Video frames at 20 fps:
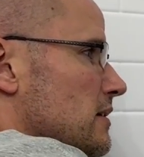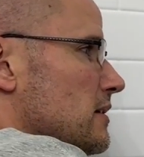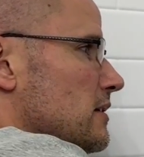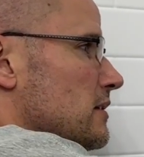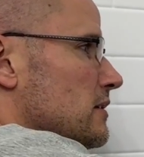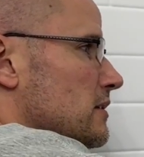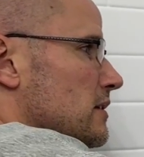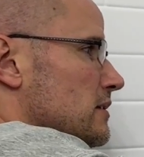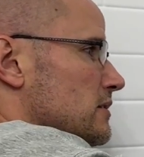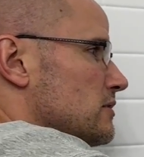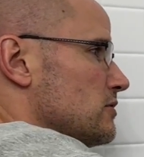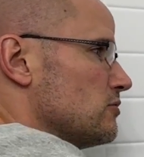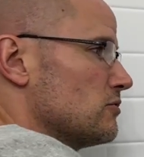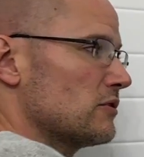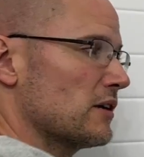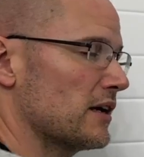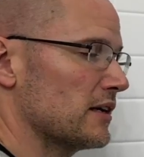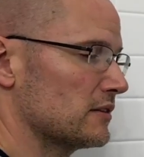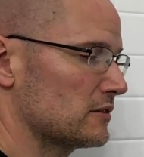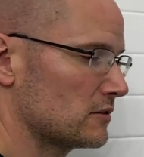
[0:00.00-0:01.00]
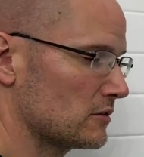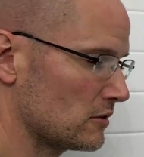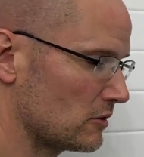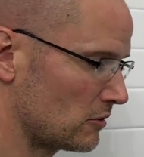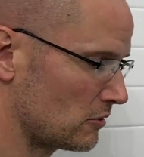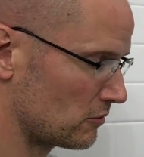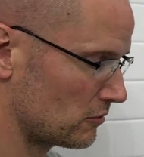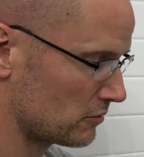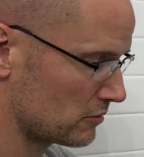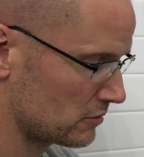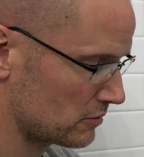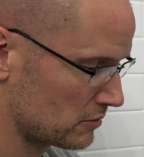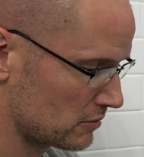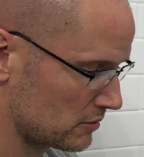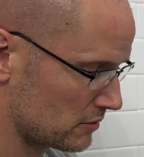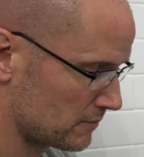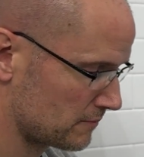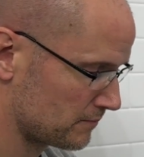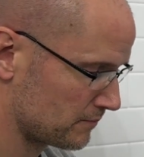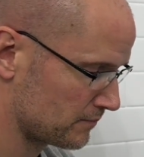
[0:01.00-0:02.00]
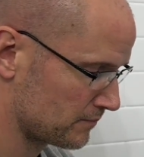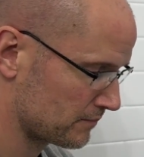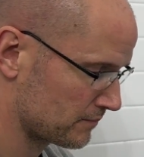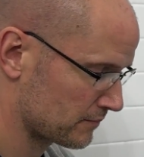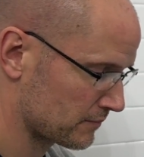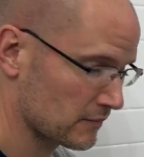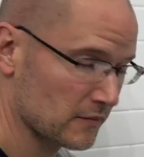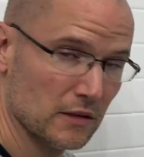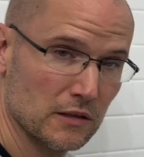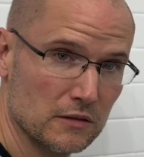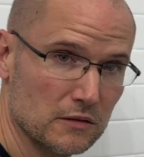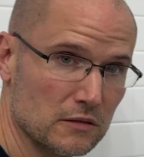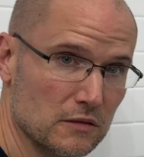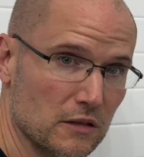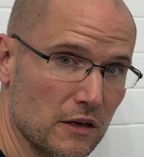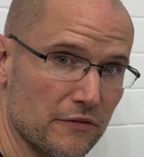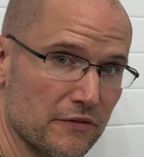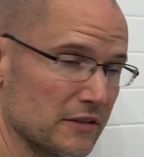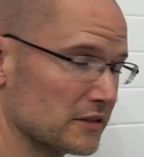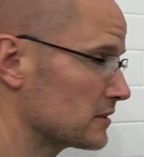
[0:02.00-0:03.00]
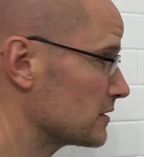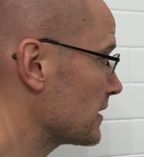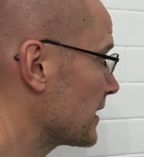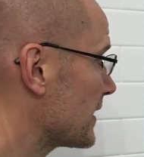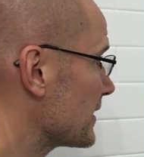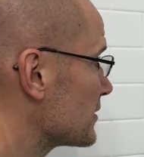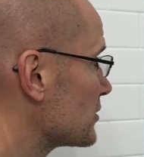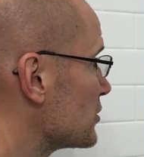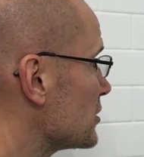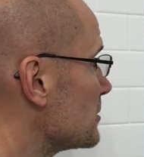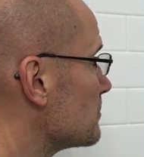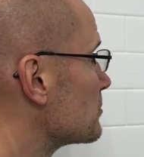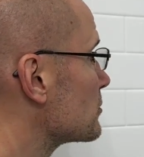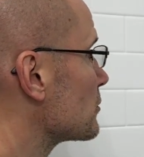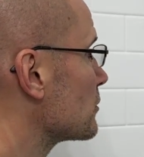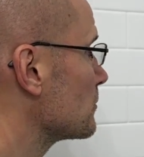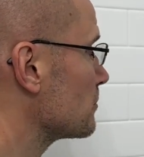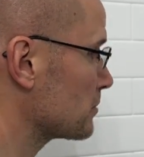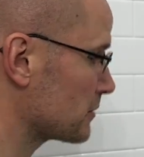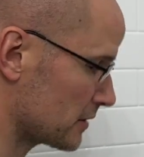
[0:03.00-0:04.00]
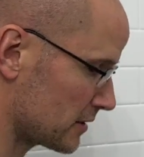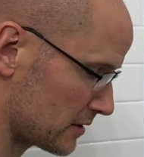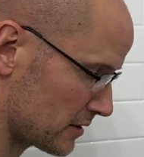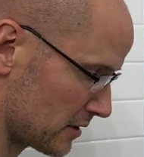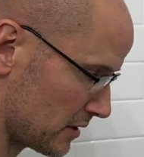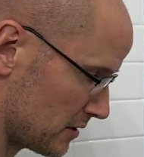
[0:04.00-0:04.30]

And as you guys know, stuff is not cheap to replace